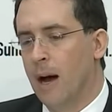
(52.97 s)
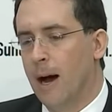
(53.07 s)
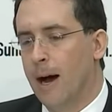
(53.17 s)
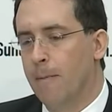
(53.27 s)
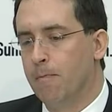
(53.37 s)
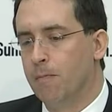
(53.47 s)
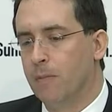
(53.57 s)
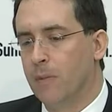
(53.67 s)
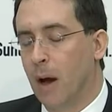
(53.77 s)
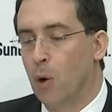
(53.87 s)

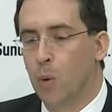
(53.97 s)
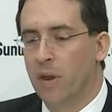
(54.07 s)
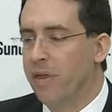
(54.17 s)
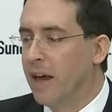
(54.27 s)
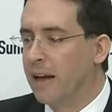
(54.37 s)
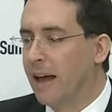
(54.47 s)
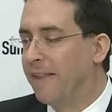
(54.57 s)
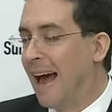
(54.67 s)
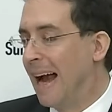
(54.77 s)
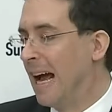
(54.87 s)
Now, who would think at
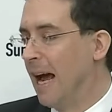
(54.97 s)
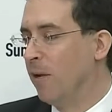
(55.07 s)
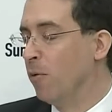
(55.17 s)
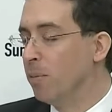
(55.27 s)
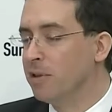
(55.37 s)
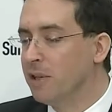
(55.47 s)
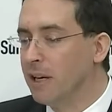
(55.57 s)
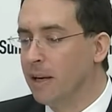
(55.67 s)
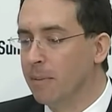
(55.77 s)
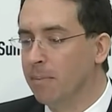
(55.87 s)
that kind of a
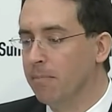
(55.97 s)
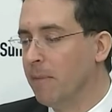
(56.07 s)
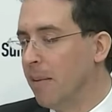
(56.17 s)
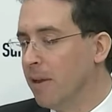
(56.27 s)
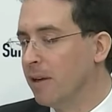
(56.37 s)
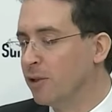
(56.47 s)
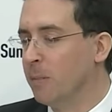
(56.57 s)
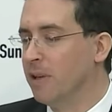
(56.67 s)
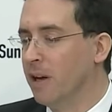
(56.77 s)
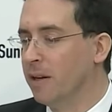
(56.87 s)
proceeding maybe things could
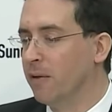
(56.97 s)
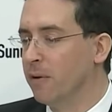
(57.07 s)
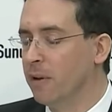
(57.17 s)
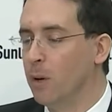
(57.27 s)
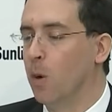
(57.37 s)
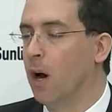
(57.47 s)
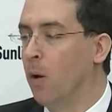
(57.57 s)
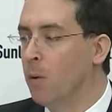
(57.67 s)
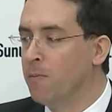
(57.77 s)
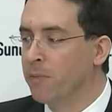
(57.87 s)
be done differently? Well,